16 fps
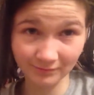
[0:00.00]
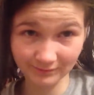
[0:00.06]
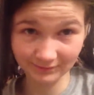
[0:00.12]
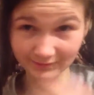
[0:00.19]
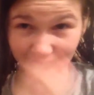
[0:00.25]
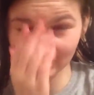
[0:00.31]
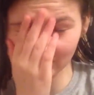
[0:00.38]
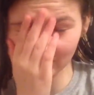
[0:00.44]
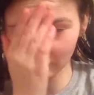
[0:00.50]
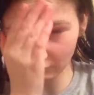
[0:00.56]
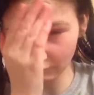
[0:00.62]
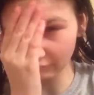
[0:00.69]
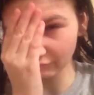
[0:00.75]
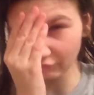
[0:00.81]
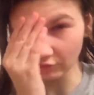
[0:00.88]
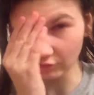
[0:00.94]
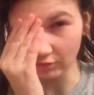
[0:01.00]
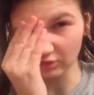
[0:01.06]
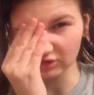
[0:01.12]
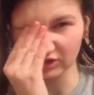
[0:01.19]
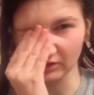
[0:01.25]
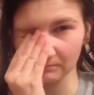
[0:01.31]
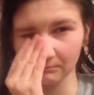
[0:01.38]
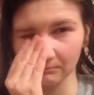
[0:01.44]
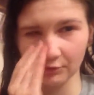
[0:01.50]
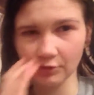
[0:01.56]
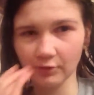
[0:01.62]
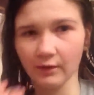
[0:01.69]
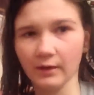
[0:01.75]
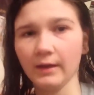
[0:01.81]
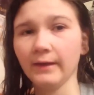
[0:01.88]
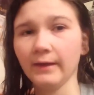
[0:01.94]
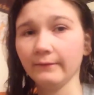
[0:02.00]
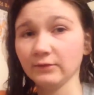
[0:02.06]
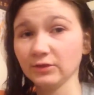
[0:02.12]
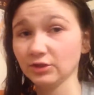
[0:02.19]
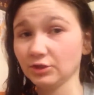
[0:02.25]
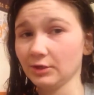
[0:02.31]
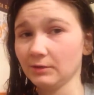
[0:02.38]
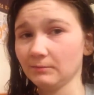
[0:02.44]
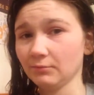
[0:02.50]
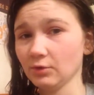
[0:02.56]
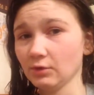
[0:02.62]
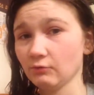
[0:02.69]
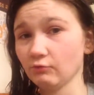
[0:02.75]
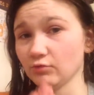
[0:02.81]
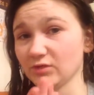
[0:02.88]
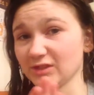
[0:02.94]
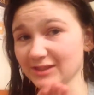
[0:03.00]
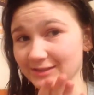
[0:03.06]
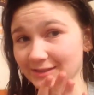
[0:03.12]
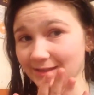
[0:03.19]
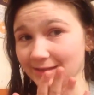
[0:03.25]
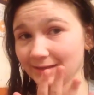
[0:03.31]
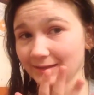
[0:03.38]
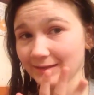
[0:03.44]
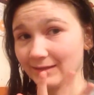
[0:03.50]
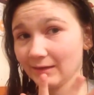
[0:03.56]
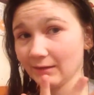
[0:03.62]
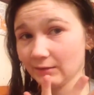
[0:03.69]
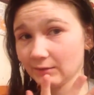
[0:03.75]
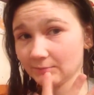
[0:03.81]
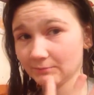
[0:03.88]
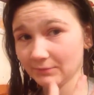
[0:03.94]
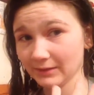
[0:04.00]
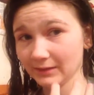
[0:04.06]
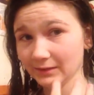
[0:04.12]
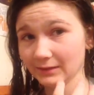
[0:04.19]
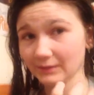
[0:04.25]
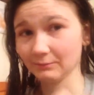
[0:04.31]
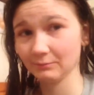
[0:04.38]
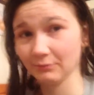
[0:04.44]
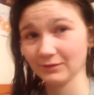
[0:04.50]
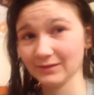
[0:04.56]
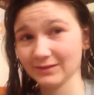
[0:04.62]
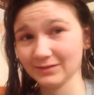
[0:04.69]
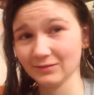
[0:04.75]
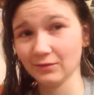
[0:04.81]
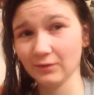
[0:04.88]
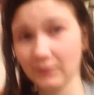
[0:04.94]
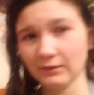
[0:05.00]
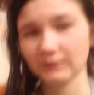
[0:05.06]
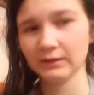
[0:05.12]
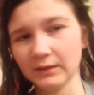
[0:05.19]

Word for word: because it doesn't feel like shampoo, like, shampoo will sting completely, but it's not.